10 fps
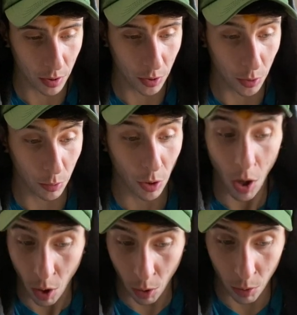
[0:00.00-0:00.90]
you
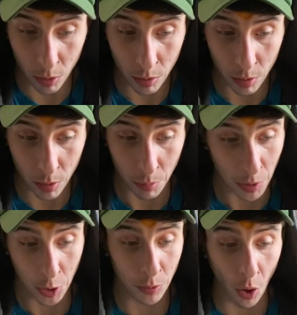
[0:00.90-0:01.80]
go,
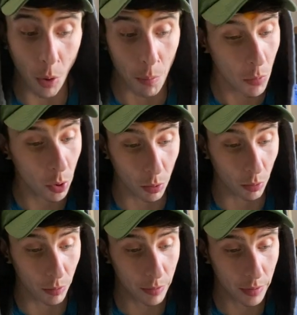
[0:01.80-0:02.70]
but you don't move.